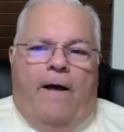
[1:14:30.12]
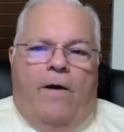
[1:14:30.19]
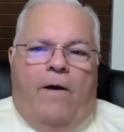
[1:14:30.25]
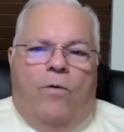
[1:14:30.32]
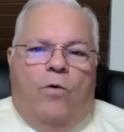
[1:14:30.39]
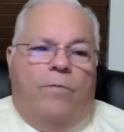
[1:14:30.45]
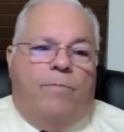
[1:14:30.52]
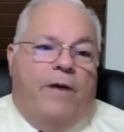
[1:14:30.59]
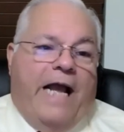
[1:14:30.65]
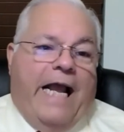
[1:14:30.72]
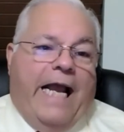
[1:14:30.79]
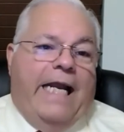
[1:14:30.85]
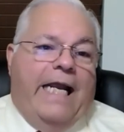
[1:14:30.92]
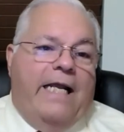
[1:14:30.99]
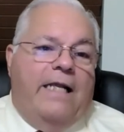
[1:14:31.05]
Uh, we're
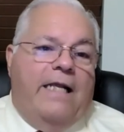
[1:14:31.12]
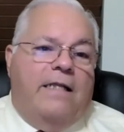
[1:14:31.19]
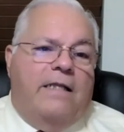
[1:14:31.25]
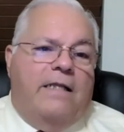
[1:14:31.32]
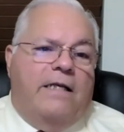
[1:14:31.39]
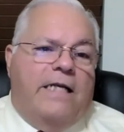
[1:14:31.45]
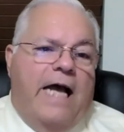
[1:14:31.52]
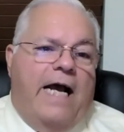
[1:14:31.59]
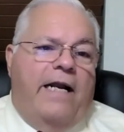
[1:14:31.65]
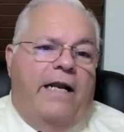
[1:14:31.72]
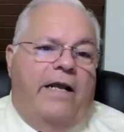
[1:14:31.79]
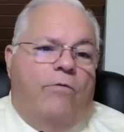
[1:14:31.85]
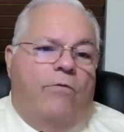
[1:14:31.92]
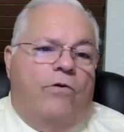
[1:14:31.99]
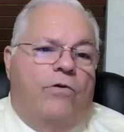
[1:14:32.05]
painting the
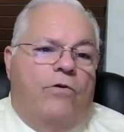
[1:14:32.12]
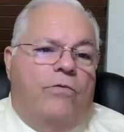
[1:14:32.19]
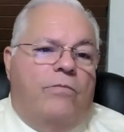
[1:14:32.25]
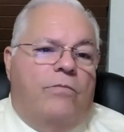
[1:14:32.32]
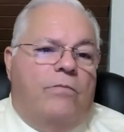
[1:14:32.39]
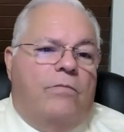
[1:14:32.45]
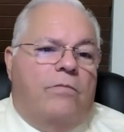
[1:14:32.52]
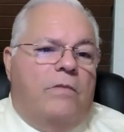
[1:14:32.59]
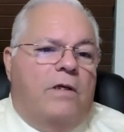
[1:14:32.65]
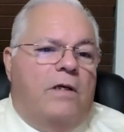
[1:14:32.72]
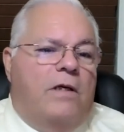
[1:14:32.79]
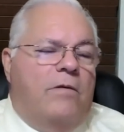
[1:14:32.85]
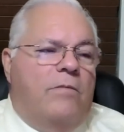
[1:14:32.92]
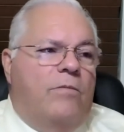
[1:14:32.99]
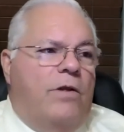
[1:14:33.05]
dining room.
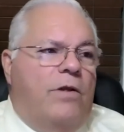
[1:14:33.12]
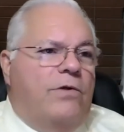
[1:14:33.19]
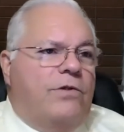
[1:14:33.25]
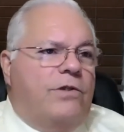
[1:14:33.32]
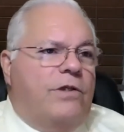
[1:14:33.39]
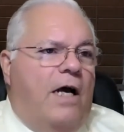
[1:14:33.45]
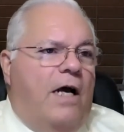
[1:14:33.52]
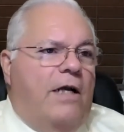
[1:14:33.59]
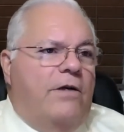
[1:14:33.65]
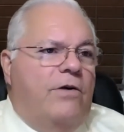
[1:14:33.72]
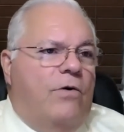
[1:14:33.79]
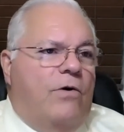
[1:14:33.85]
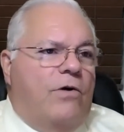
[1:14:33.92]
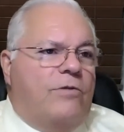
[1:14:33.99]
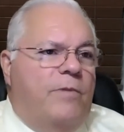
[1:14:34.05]
Uh, Brother Scott
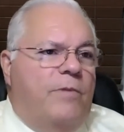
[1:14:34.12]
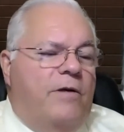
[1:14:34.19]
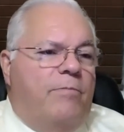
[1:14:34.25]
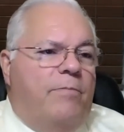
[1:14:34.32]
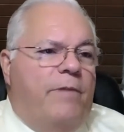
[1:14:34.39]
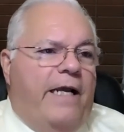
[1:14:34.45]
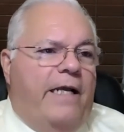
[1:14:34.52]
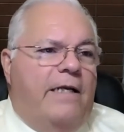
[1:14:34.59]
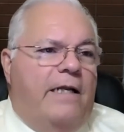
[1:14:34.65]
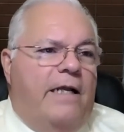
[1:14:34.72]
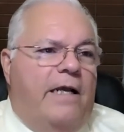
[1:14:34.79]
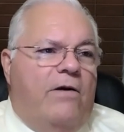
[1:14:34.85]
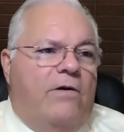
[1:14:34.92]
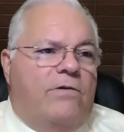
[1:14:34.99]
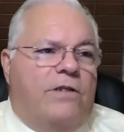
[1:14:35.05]
York's been painting
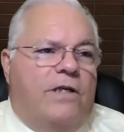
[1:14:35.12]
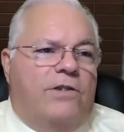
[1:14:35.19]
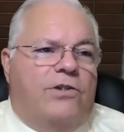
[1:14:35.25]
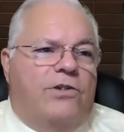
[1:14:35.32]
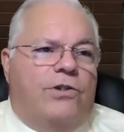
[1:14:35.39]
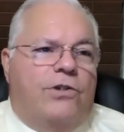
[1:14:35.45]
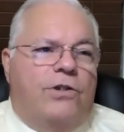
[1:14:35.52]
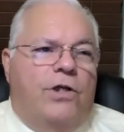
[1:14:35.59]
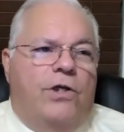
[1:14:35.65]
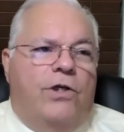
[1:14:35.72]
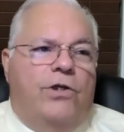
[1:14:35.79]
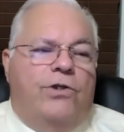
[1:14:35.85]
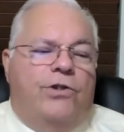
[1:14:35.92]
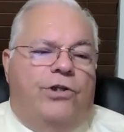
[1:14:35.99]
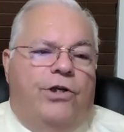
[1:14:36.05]
there since
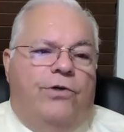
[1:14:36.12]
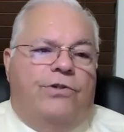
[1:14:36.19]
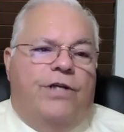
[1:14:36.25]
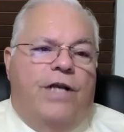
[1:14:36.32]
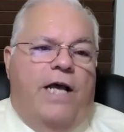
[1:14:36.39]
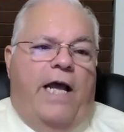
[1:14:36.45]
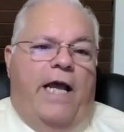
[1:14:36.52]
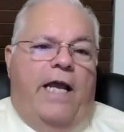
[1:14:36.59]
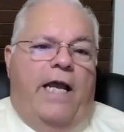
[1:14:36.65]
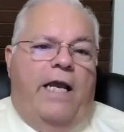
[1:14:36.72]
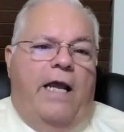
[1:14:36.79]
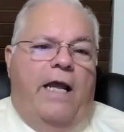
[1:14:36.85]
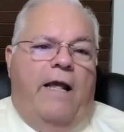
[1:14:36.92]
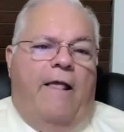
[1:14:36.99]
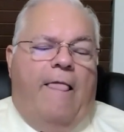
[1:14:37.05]

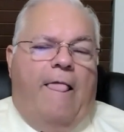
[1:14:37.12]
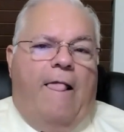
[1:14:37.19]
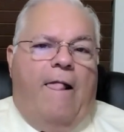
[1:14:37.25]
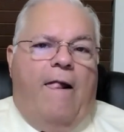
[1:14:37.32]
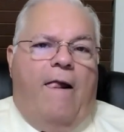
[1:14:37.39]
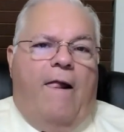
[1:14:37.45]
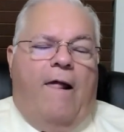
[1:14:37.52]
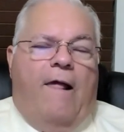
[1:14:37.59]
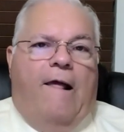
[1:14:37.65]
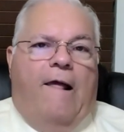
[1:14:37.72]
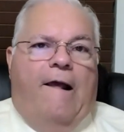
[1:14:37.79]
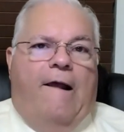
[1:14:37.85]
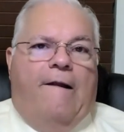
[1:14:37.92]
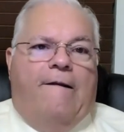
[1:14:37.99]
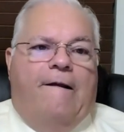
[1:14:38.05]
Tuesday,
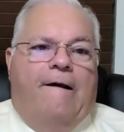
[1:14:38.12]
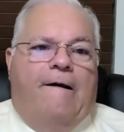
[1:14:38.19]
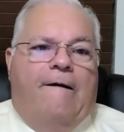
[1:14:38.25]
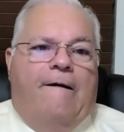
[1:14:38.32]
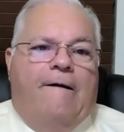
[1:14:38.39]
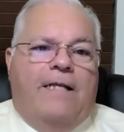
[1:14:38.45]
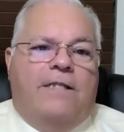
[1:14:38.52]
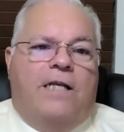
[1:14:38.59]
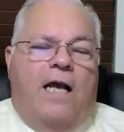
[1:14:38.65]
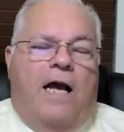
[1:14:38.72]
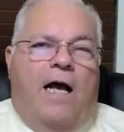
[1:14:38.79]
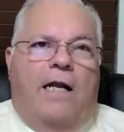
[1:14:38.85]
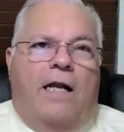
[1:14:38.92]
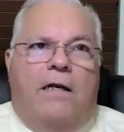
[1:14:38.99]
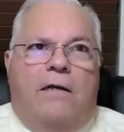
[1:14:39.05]
and uh, he's
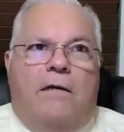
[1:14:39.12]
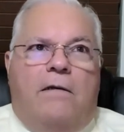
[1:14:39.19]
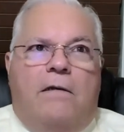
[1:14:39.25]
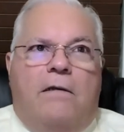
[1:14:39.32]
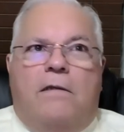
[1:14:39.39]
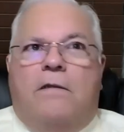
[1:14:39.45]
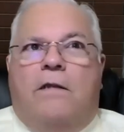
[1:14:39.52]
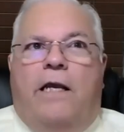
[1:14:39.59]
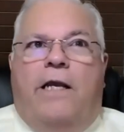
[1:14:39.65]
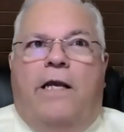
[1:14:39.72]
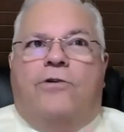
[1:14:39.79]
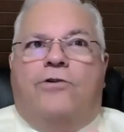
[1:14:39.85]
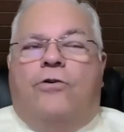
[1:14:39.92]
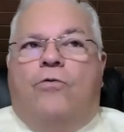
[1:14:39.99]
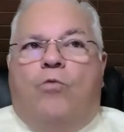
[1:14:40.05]
got the
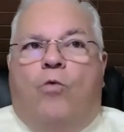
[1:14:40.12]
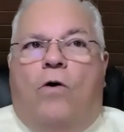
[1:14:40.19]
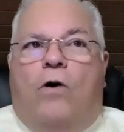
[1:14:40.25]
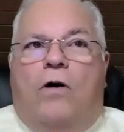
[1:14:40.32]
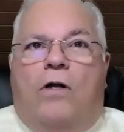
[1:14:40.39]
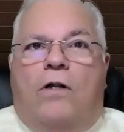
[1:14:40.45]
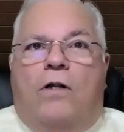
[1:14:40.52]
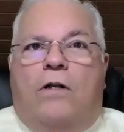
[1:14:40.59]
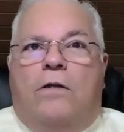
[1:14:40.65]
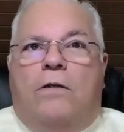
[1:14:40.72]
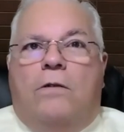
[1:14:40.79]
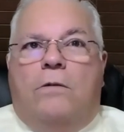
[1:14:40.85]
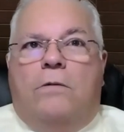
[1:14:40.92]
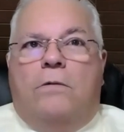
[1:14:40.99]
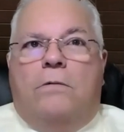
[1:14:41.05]
eastern
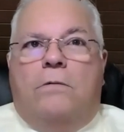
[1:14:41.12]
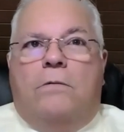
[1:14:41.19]
wall,